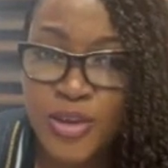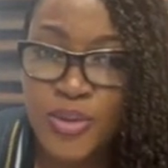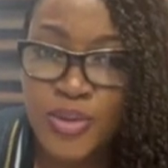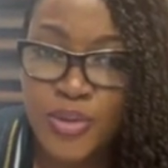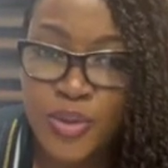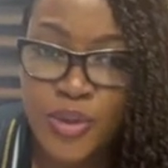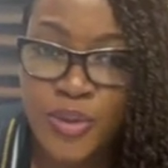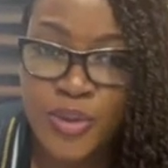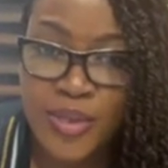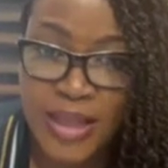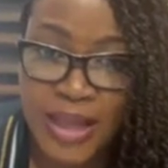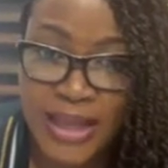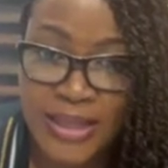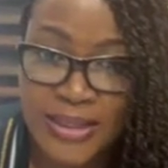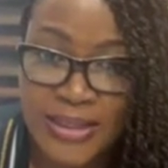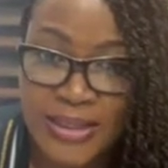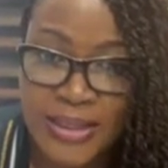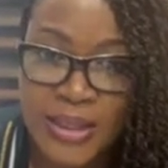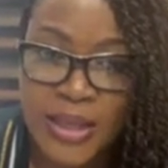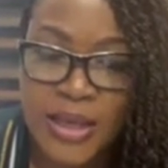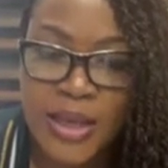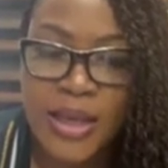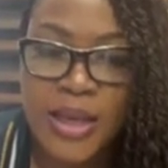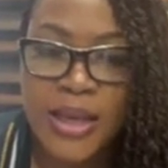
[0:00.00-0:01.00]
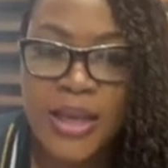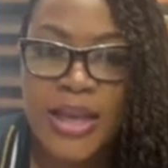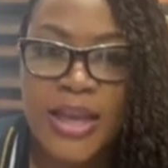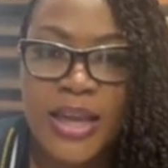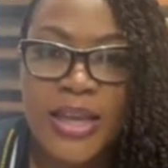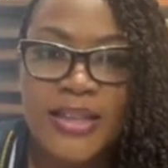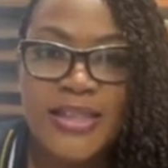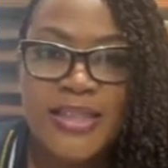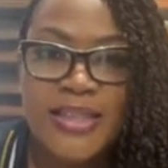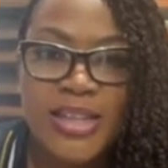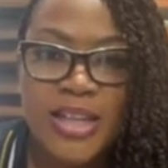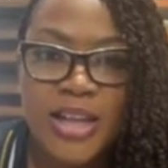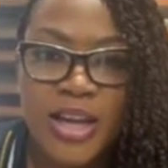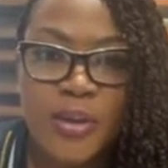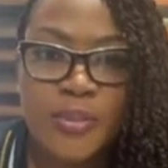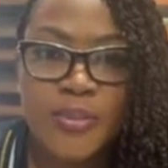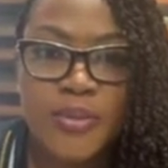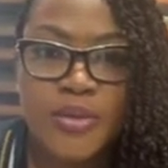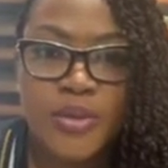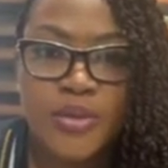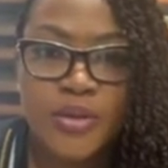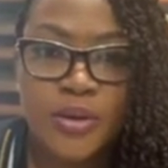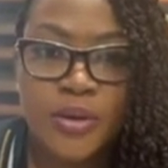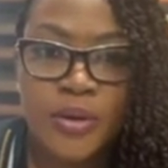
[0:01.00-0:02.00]
note that in
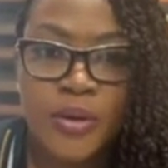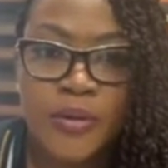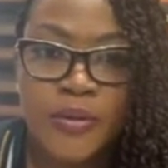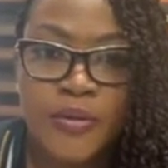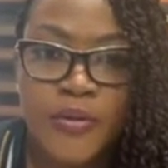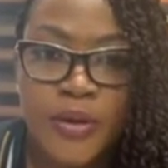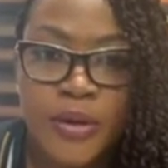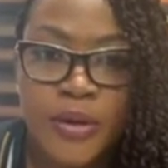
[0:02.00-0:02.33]
terms of